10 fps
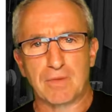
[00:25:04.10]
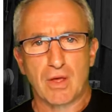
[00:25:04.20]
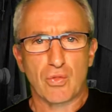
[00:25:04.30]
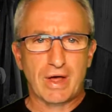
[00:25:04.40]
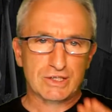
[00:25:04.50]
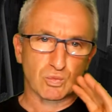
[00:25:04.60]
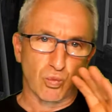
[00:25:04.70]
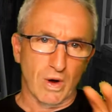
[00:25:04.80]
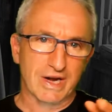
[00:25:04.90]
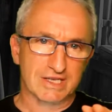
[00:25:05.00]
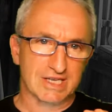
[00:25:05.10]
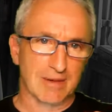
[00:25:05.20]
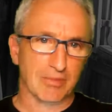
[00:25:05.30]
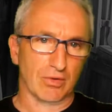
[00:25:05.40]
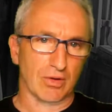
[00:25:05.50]
that's one
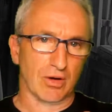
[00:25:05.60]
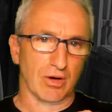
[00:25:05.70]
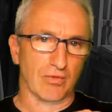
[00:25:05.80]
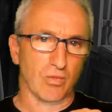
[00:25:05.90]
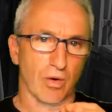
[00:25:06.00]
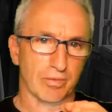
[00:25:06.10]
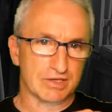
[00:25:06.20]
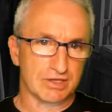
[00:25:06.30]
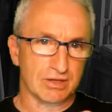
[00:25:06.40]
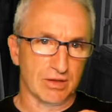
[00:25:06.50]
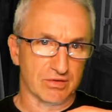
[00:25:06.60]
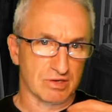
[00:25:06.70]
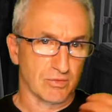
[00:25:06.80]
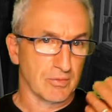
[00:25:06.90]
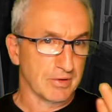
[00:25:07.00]
example of what we did. So
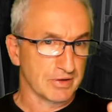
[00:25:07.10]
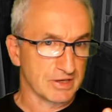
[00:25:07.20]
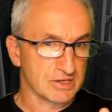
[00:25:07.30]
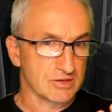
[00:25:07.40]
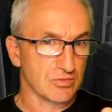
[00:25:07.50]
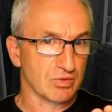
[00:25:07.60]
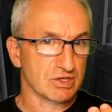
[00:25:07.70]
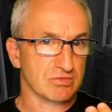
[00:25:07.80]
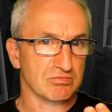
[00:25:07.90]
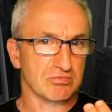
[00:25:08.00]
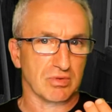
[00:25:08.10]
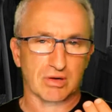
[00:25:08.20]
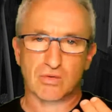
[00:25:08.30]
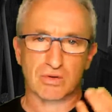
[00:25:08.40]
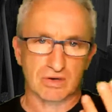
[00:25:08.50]
we're building a system which,
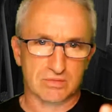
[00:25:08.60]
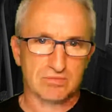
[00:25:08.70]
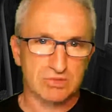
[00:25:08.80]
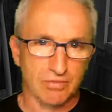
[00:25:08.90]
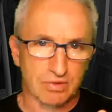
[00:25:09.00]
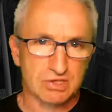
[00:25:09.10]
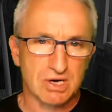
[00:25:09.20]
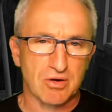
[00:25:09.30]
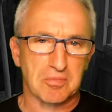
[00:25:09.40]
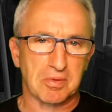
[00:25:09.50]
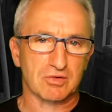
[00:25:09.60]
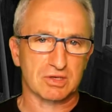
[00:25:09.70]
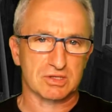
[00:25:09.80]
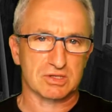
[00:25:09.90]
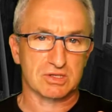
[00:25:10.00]
according to software engineering
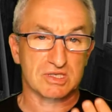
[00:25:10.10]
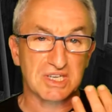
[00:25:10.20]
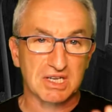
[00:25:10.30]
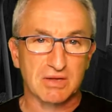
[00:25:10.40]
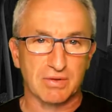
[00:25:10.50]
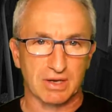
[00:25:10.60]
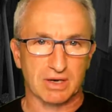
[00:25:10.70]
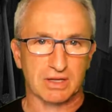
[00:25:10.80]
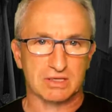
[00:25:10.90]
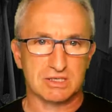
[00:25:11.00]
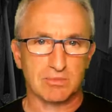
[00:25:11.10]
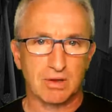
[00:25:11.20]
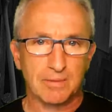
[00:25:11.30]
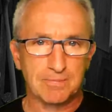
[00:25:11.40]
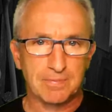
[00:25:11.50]
metrics, is significantly
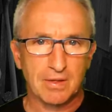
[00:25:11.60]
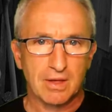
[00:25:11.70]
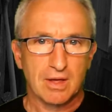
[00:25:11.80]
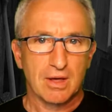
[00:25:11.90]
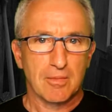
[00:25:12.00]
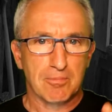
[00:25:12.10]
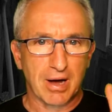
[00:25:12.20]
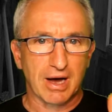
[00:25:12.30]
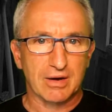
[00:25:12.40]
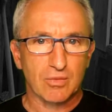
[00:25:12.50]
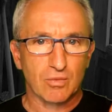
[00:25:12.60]
simpler. But we